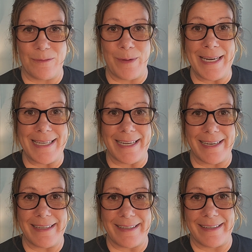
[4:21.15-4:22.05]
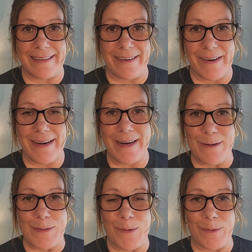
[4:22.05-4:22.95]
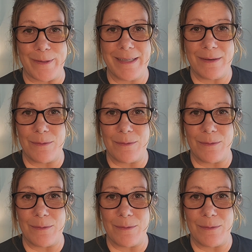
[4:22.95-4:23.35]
we did in our household